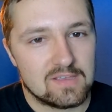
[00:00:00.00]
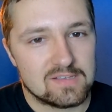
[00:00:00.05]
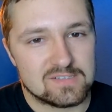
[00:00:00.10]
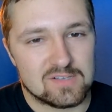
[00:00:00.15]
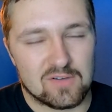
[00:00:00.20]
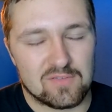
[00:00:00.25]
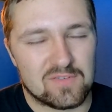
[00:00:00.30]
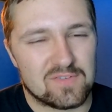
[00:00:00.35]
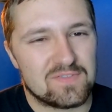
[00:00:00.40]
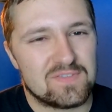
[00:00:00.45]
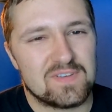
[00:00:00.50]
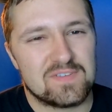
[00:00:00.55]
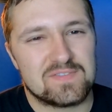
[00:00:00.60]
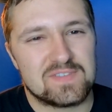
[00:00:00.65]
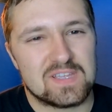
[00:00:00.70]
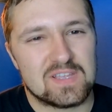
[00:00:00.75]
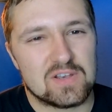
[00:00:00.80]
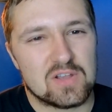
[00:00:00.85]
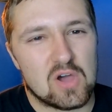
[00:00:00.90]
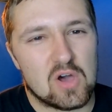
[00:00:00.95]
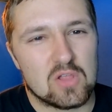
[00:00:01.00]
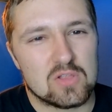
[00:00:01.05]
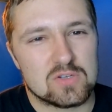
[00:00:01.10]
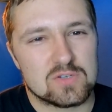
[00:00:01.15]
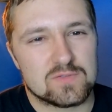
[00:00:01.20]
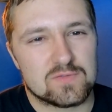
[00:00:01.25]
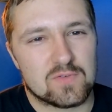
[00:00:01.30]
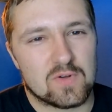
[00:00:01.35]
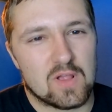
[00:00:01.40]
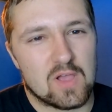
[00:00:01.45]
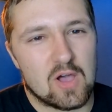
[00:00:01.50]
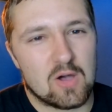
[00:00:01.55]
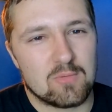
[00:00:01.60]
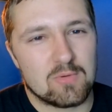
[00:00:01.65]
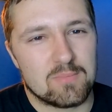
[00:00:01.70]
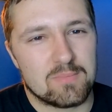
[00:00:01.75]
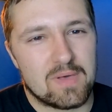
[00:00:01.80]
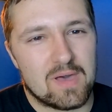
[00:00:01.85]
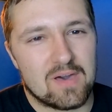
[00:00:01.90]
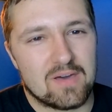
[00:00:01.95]
So for $15 for a
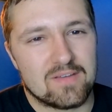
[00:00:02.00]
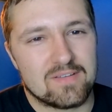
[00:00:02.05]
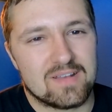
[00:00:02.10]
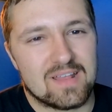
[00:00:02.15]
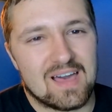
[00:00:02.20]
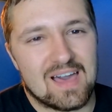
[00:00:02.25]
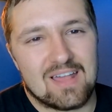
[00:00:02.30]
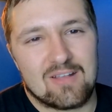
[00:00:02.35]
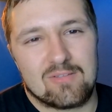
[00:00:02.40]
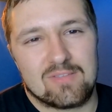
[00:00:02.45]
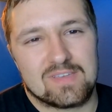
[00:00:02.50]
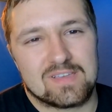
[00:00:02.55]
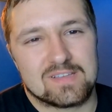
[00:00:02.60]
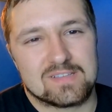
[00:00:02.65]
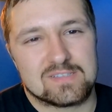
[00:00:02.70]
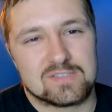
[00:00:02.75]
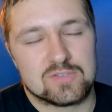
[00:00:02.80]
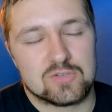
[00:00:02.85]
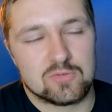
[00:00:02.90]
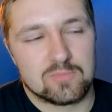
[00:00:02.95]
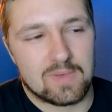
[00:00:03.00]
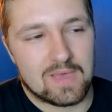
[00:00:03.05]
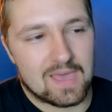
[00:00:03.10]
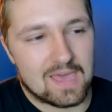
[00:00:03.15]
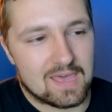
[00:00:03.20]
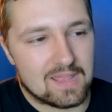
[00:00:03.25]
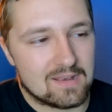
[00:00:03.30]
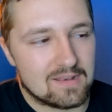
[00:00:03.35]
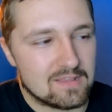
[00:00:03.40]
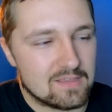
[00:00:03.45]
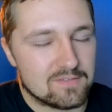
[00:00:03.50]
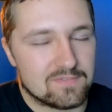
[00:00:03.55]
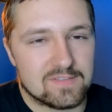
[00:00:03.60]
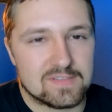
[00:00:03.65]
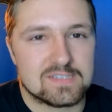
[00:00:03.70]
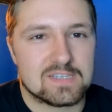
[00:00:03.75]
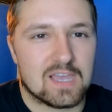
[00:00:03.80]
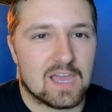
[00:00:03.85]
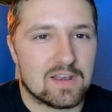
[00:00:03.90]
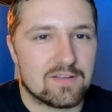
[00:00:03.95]
helmet mount, I don't think it's too bad. If
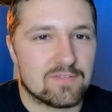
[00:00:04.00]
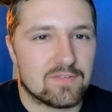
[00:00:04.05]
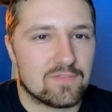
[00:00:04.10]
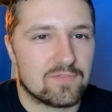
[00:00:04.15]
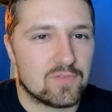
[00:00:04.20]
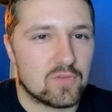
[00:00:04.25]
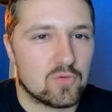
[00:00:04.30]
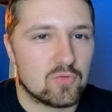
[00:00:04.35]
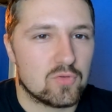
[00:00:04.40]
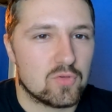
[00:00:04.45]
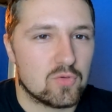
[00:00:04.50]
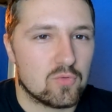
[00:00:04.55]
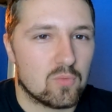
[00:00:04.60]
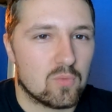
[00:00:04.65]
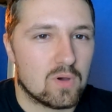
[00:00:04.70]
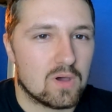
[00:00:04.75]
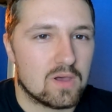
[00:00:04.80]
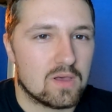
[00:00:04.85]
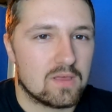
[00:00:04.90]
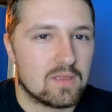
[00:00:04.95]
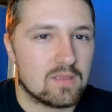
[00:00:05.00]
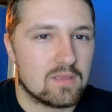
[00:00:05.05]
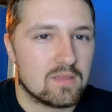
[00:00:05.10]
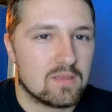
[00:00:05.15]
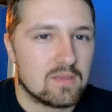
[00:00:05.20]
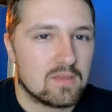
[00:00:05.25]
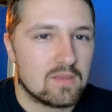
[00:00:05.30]
it's kind of a view you want,